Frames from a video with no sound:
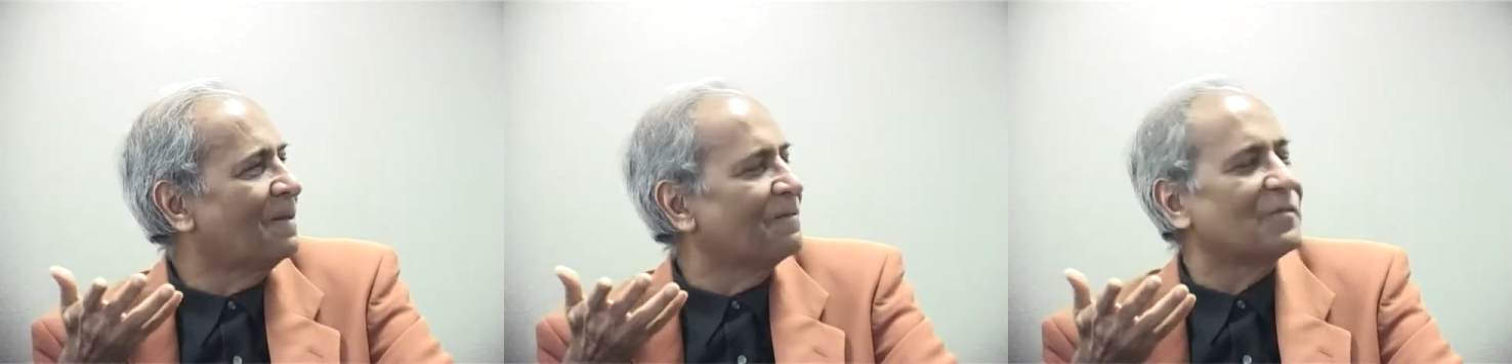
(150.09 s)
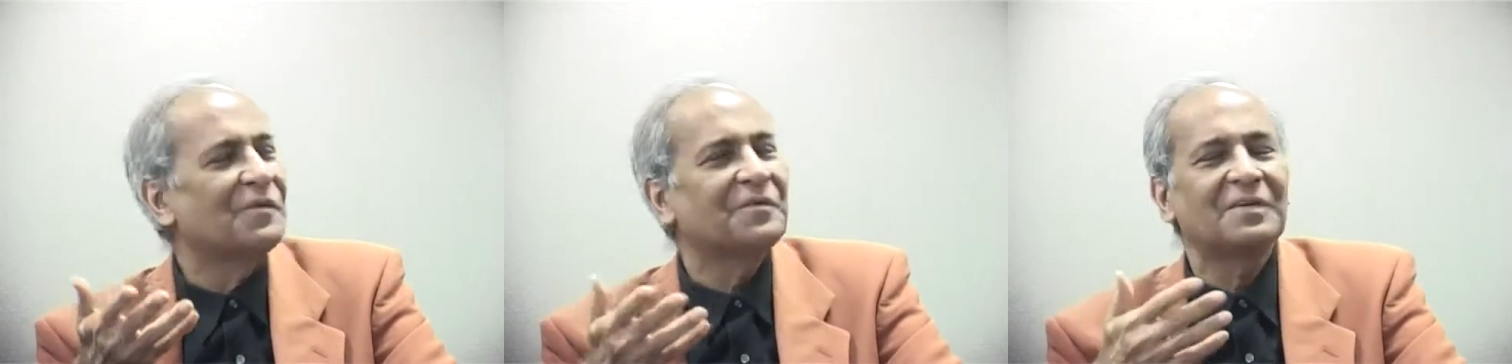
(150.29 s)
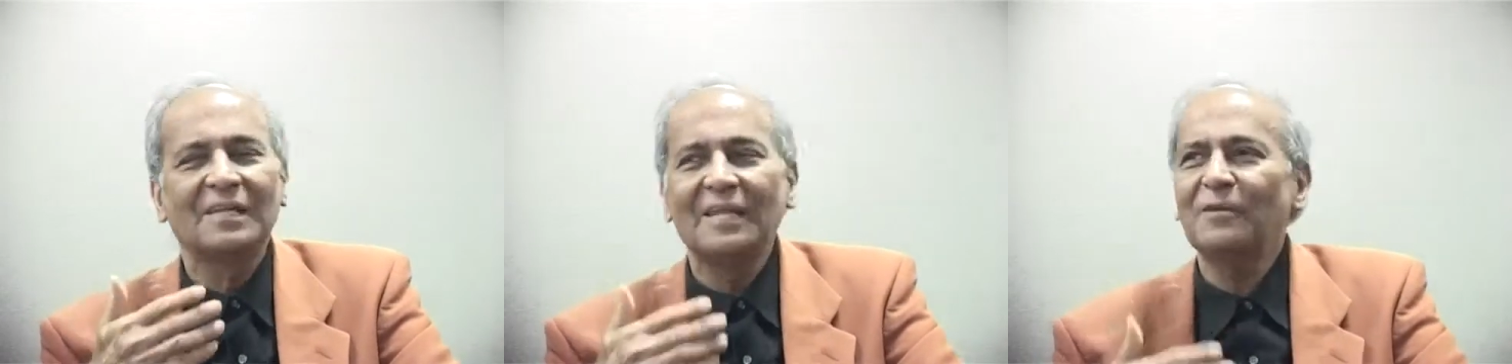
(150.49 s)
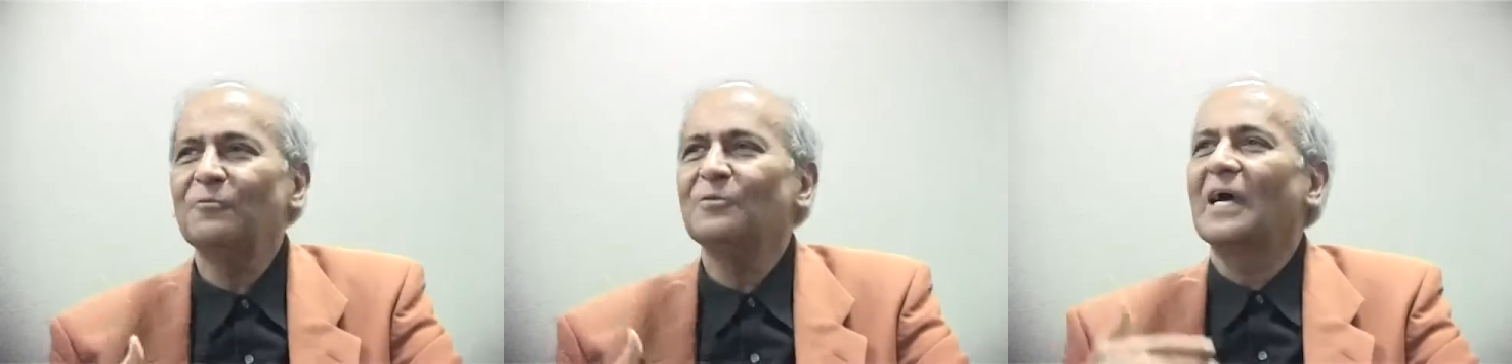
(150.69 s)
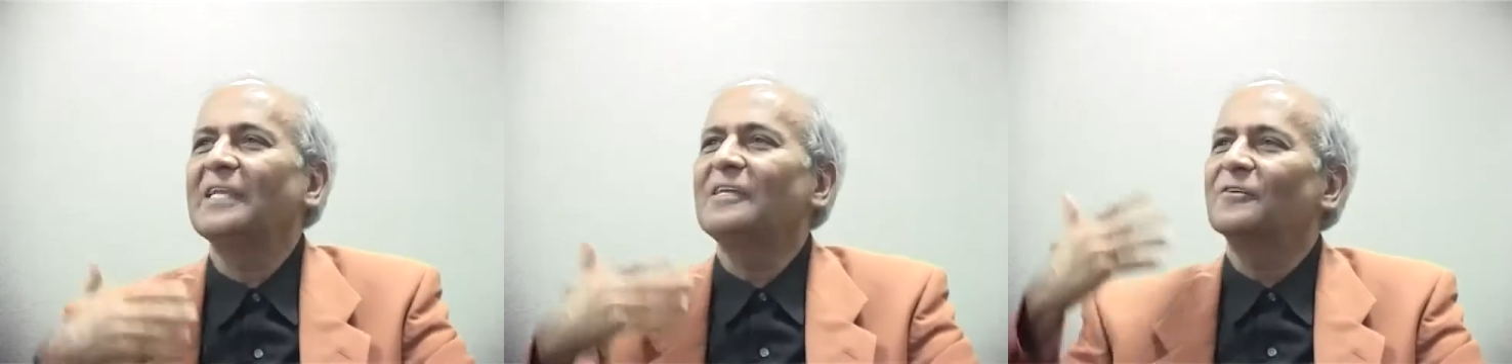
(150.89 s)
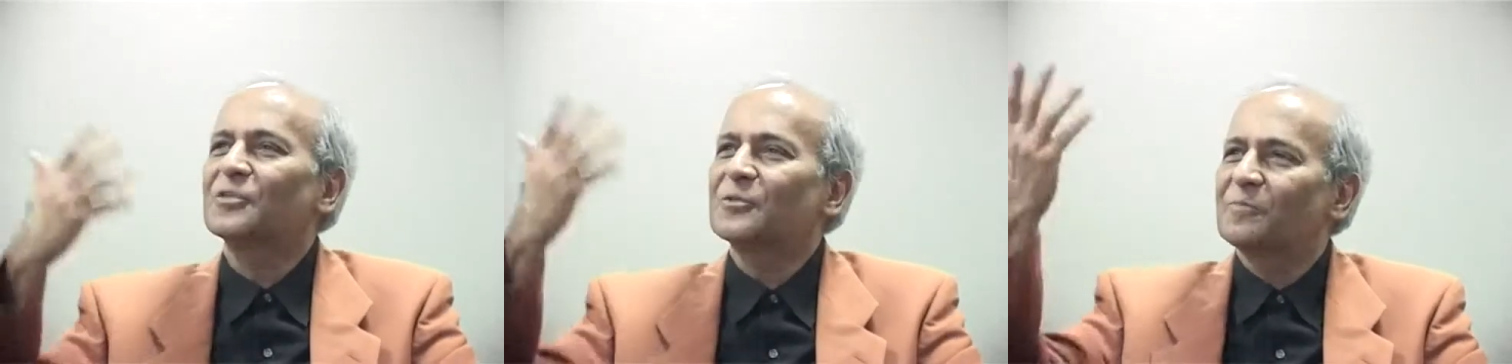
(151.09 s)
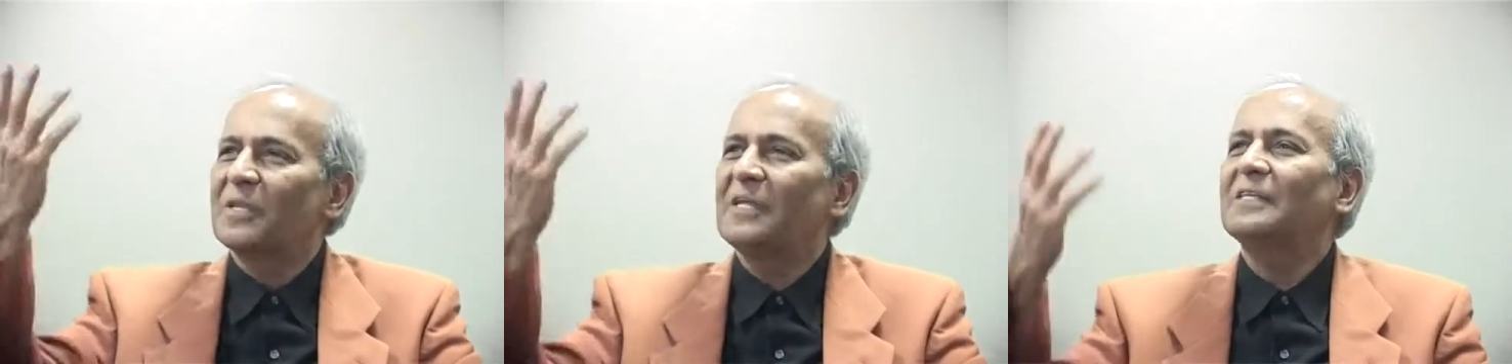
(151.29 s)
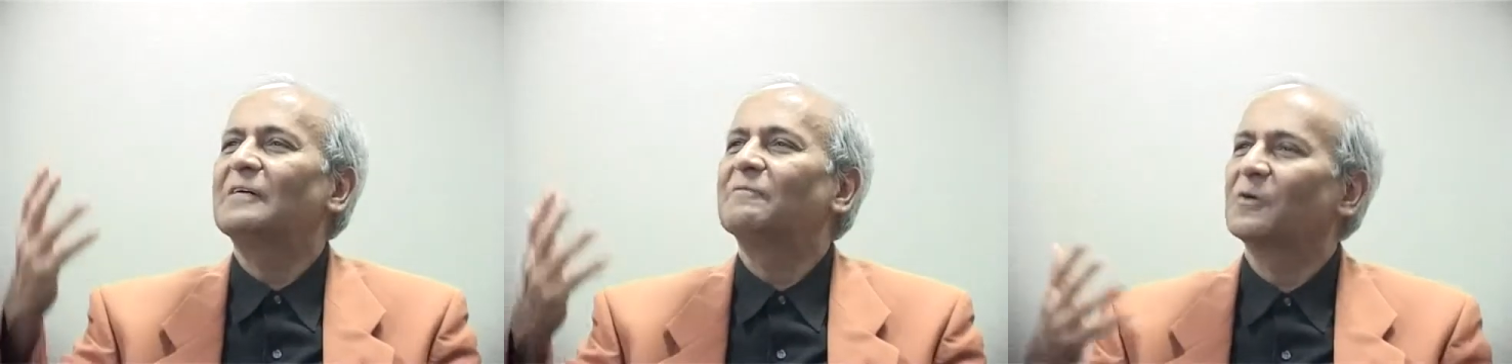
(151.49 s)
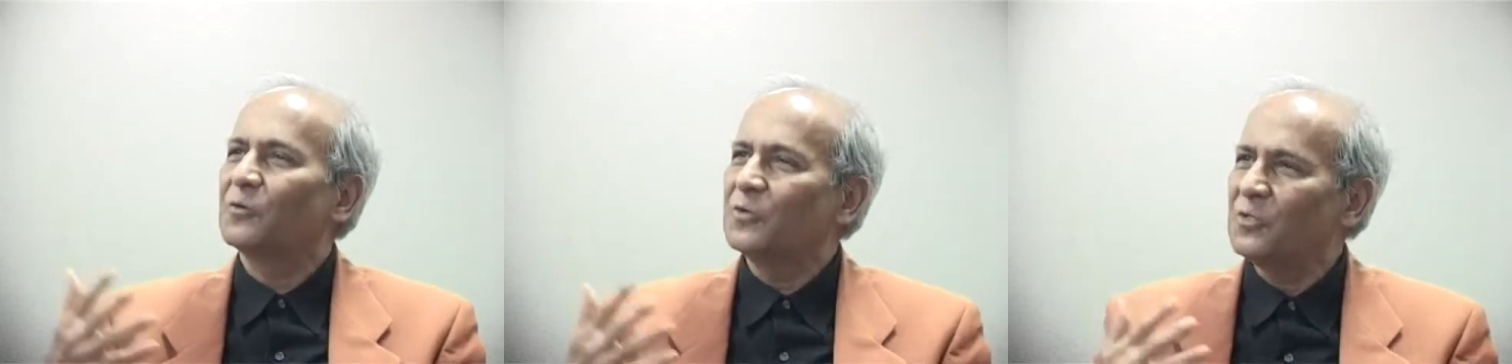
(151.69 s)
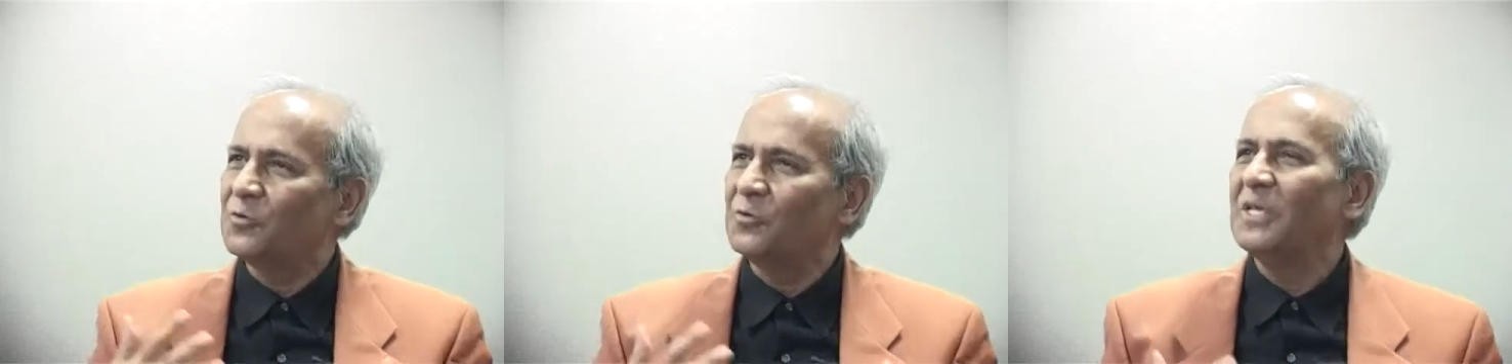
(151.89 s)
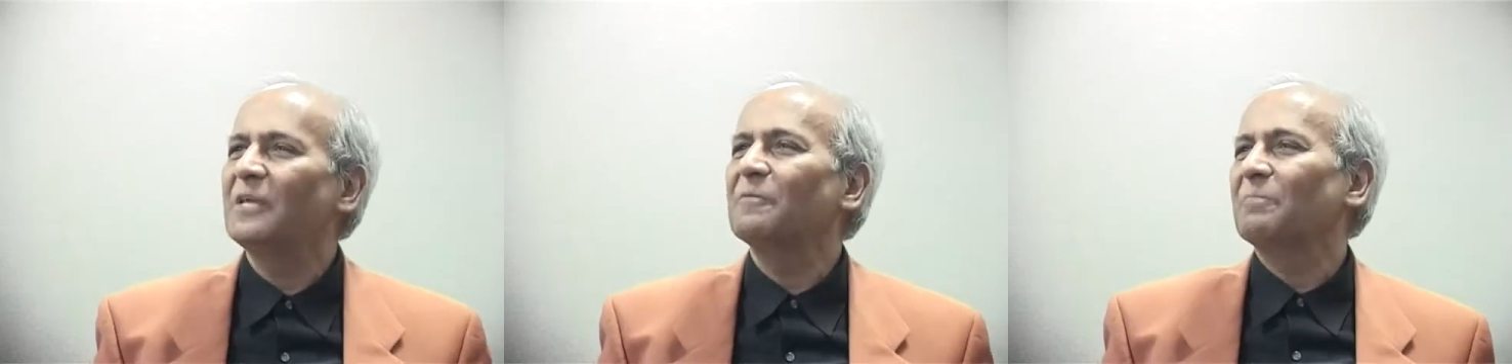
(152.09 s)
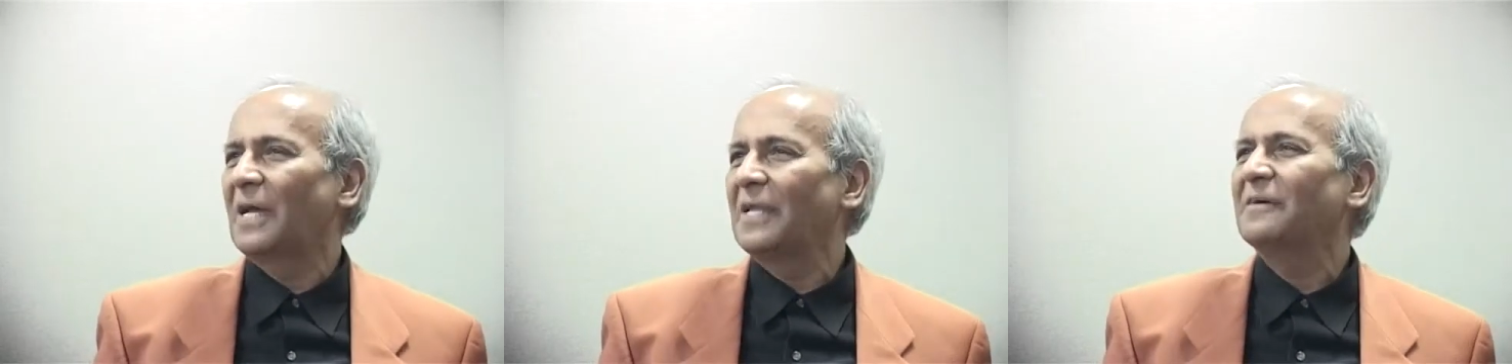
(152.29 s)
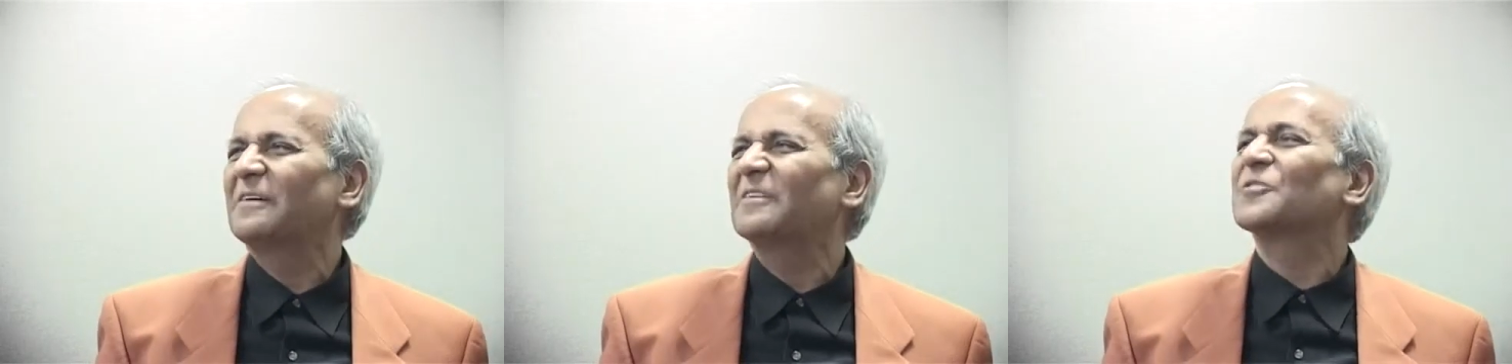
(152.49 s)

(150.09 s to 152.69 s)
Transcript: We will relate to the idea of spirit in our own unique manner,